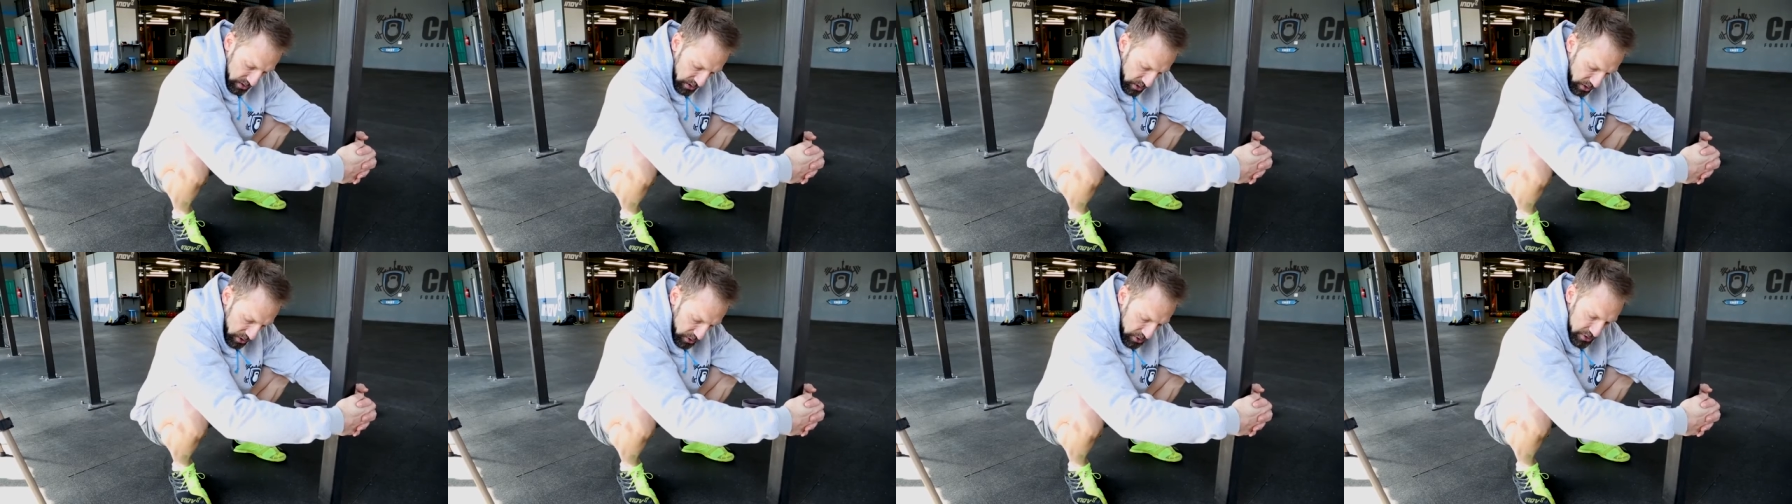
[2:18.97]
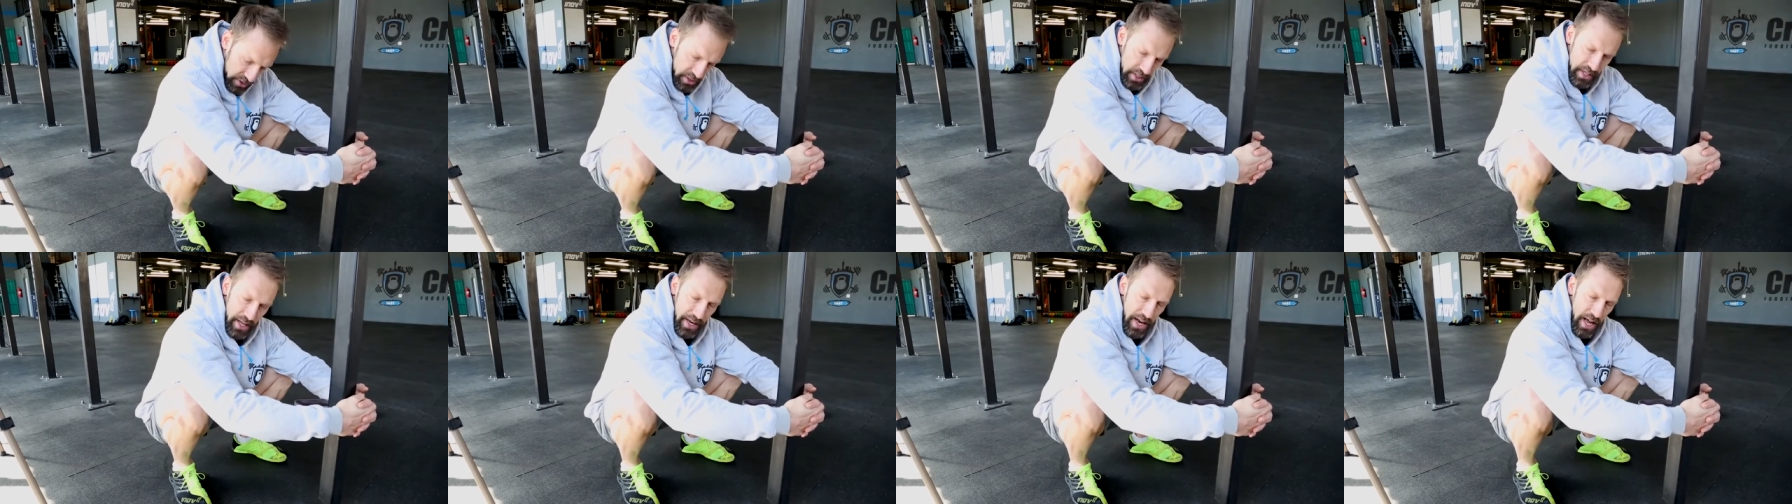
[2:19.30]

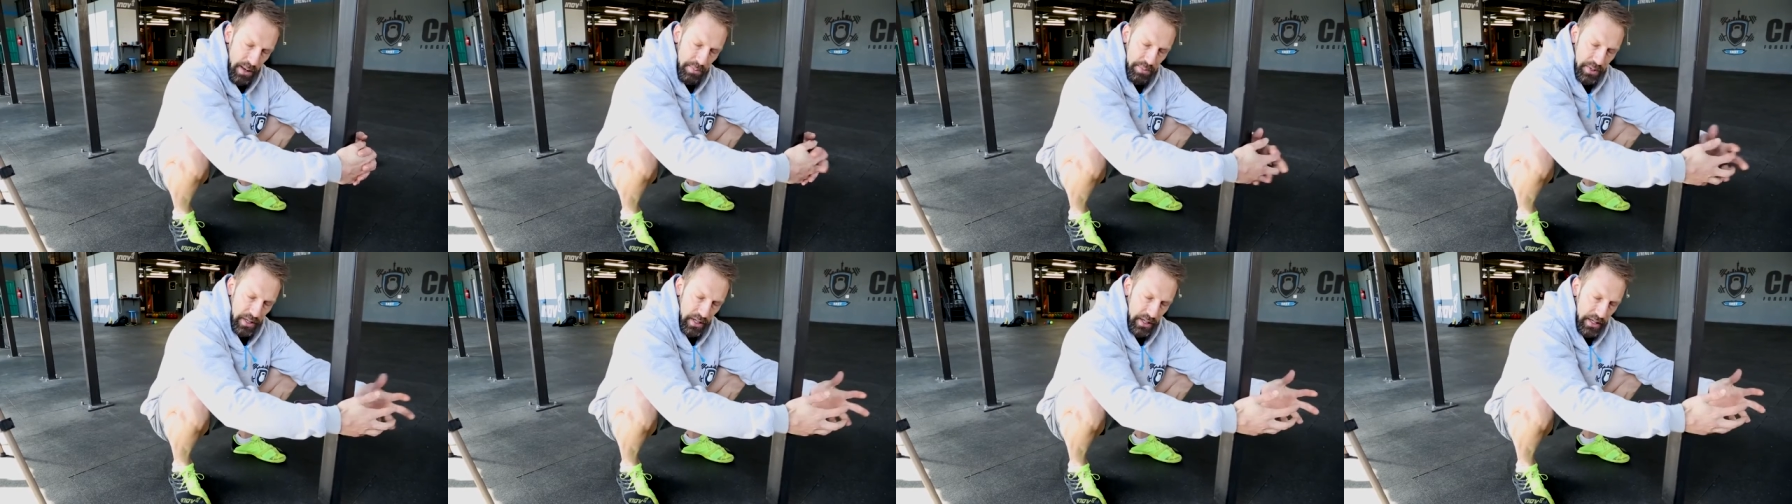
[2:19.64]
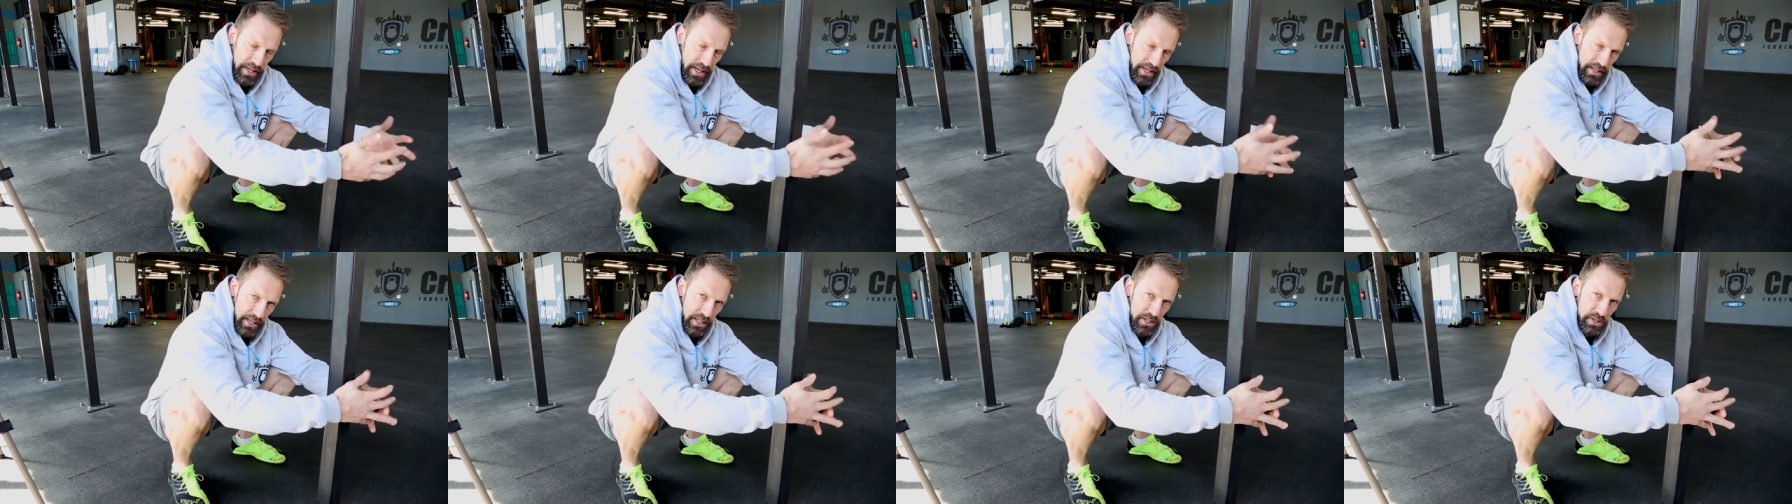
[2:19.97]
loosen that up and
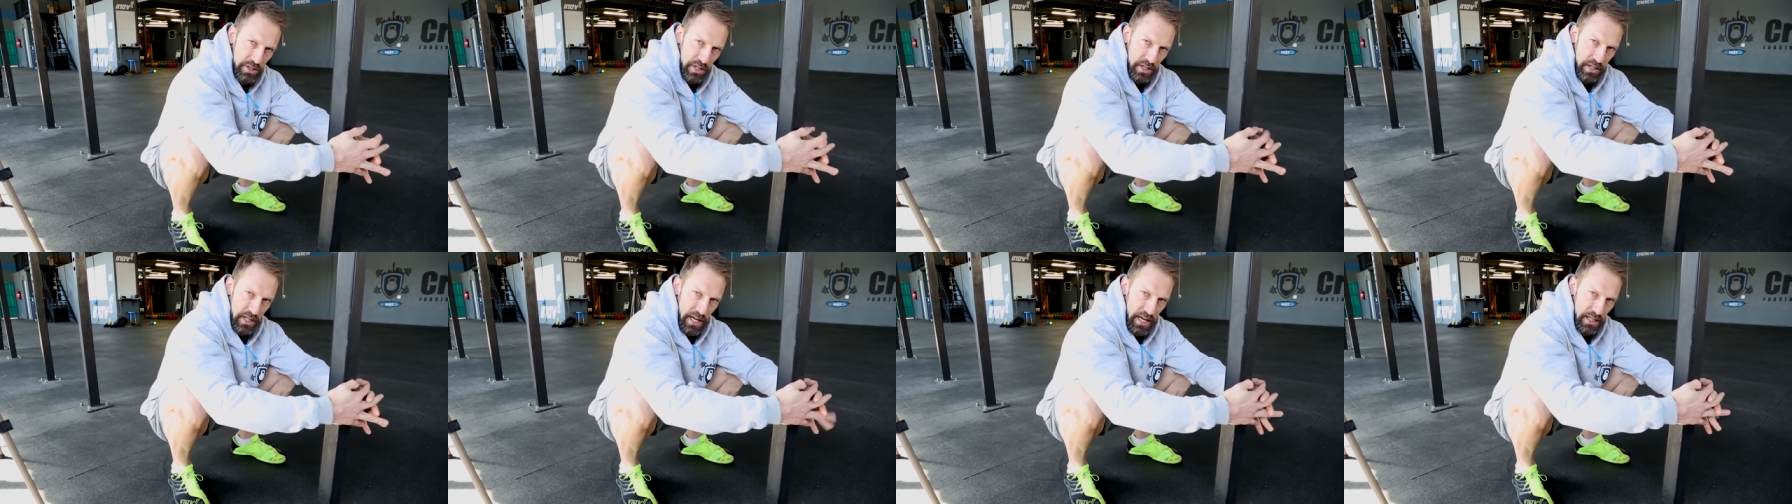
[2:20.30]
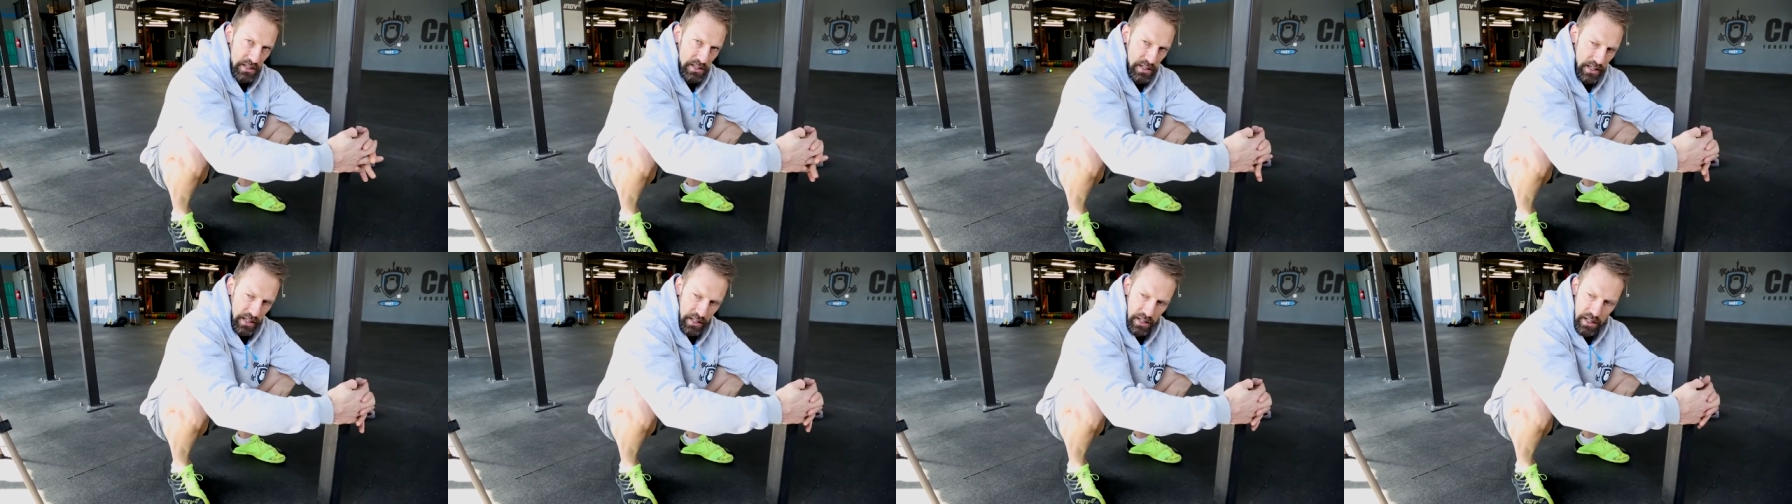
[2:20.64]
get into it
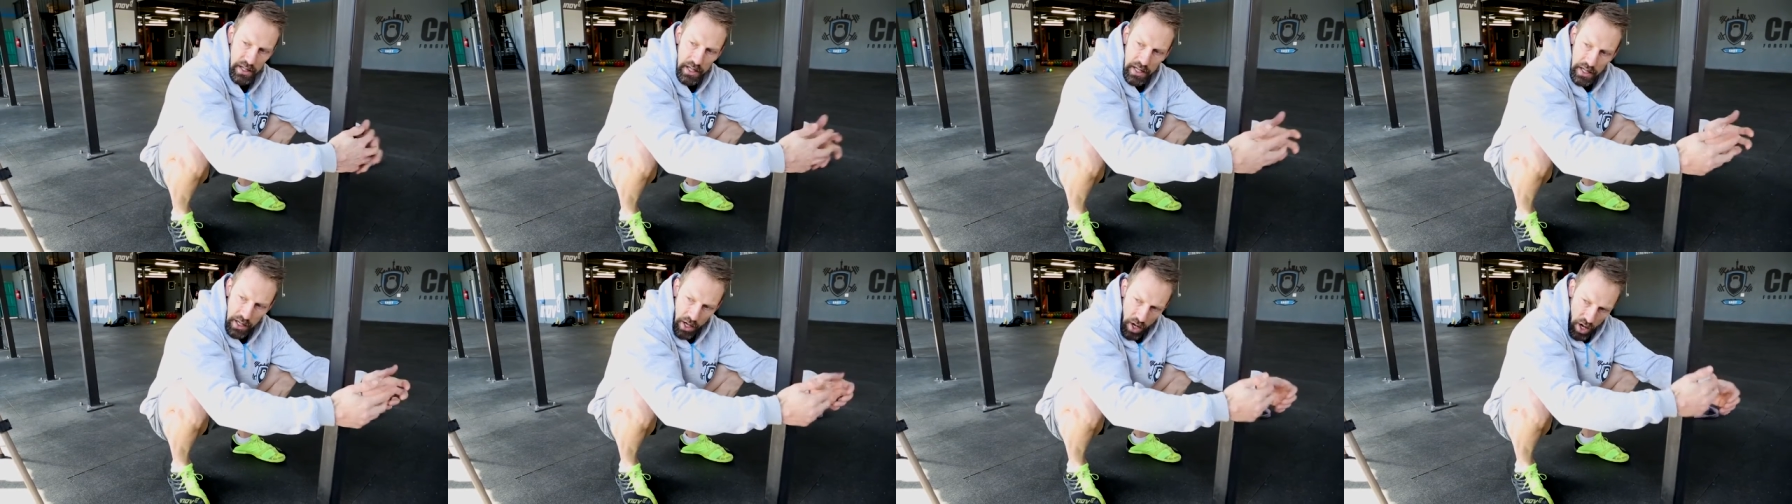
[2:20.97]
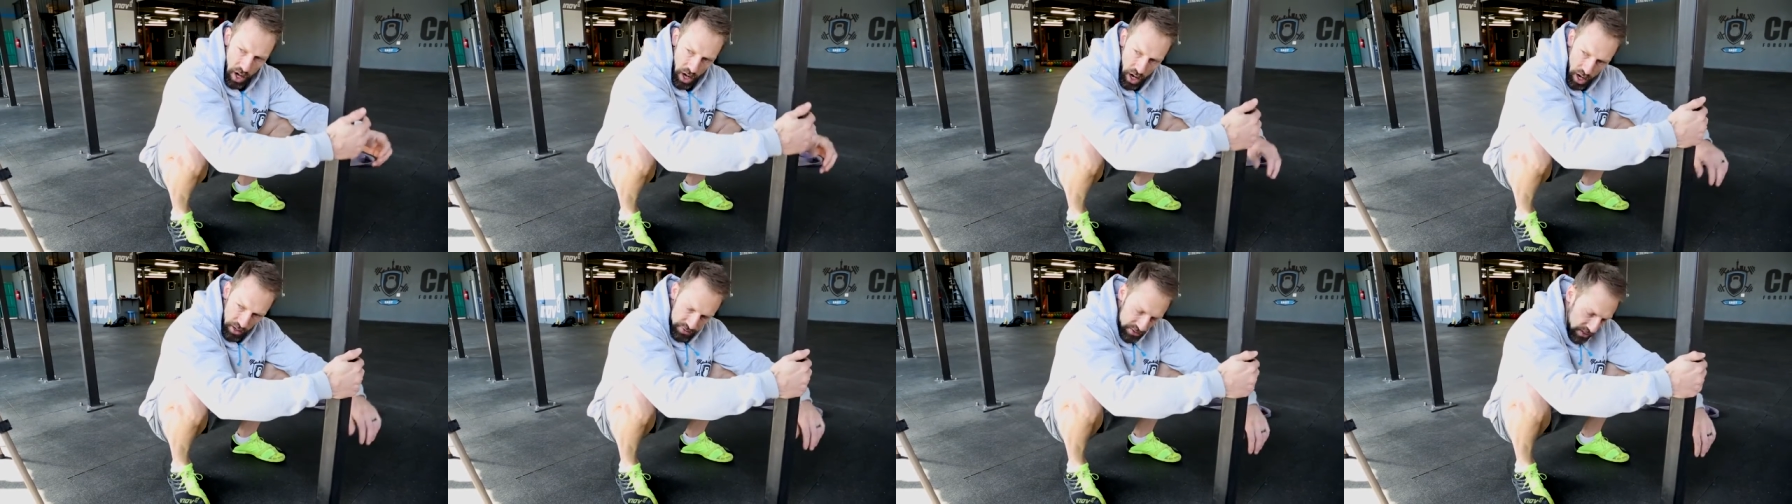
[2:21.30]
nicely.
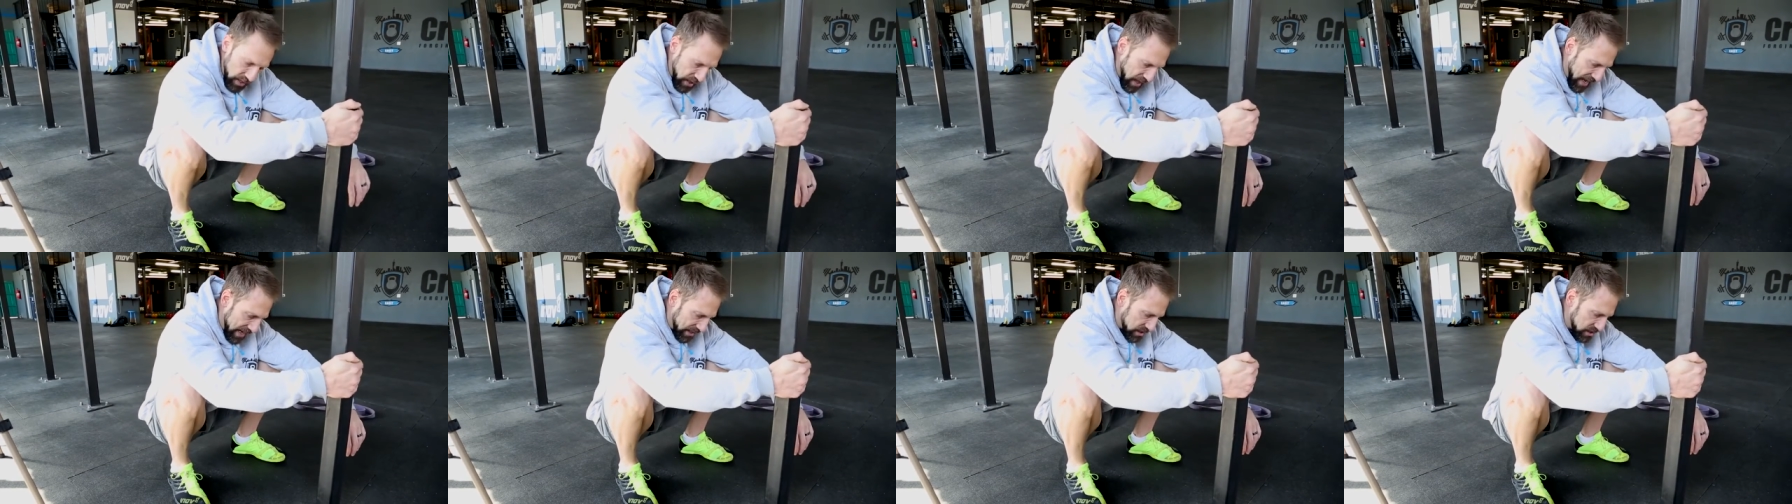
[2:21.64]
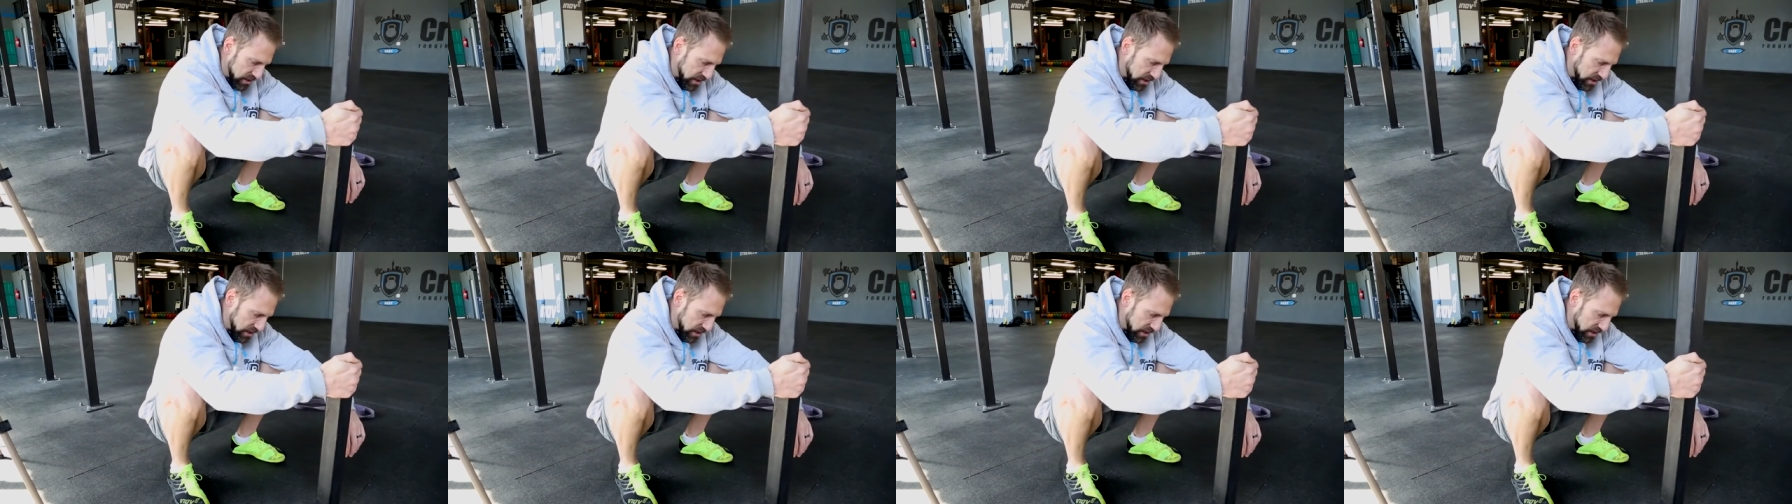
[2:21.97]
After that,